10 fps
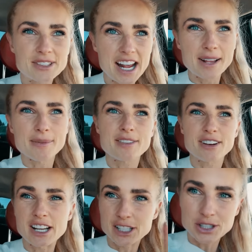taking my
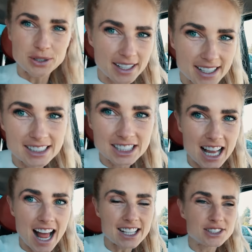friend Julian's
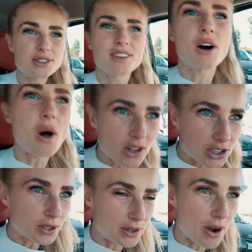class, who I've
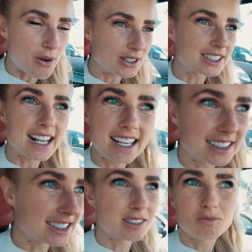also known
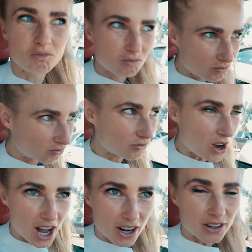since,
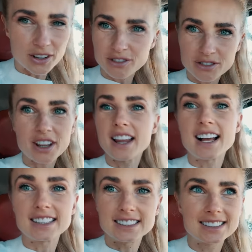I don't know, for the
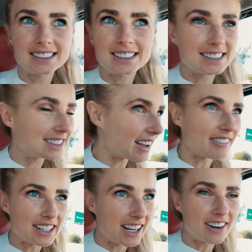last
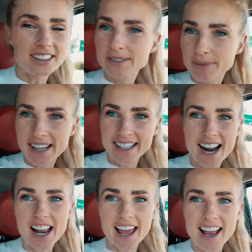7 years being in
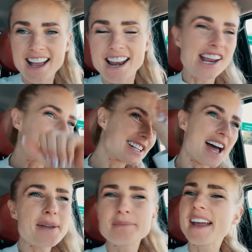LA, and it's
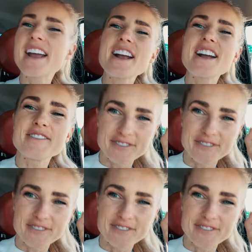gonna be